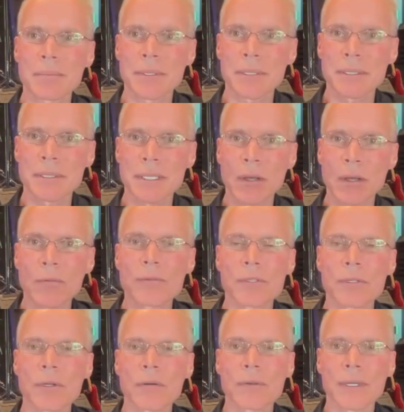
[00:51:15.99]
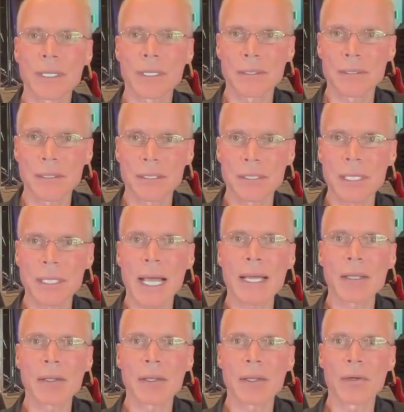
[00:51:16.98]
self-serving
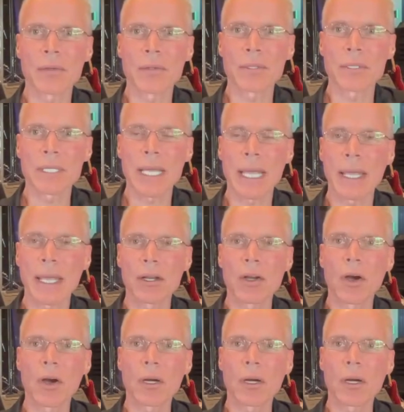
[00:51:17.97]
silos and